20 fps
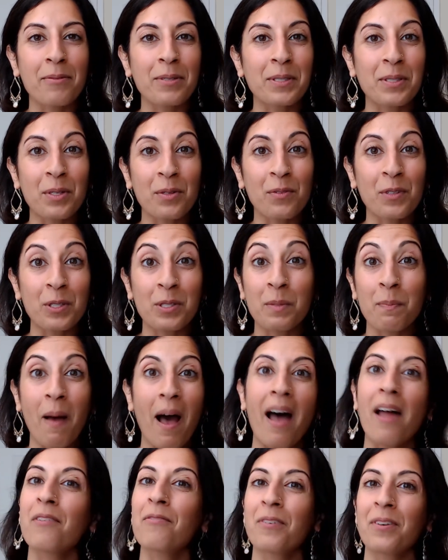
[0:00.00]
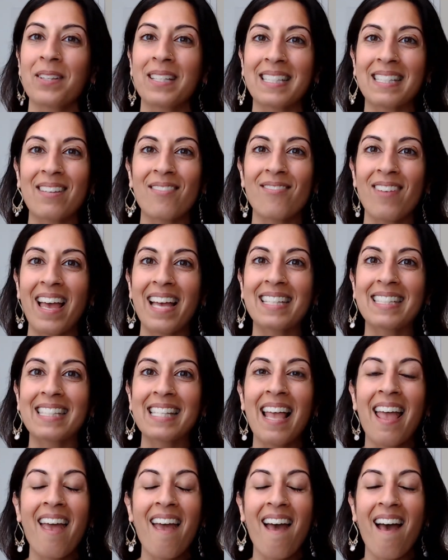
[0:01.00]
reserve your spot for this event
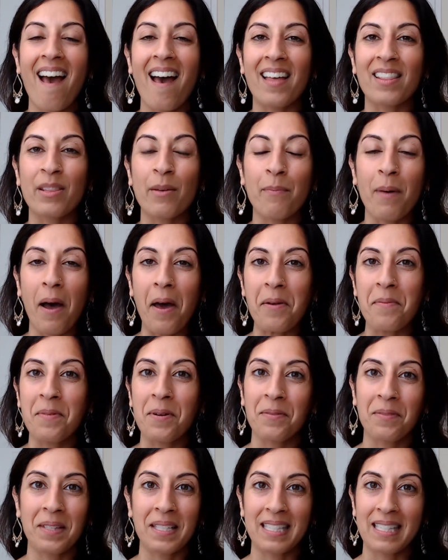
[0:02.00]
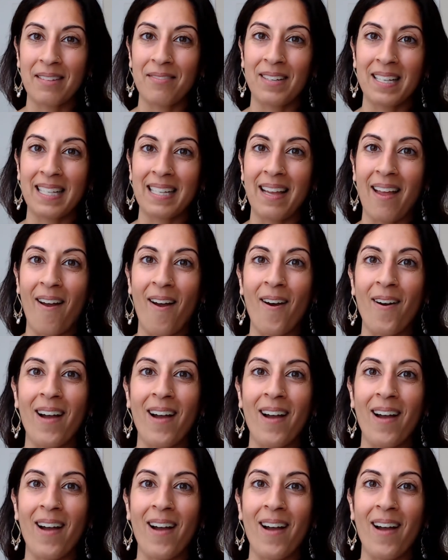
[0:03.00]
at the bottom of this video.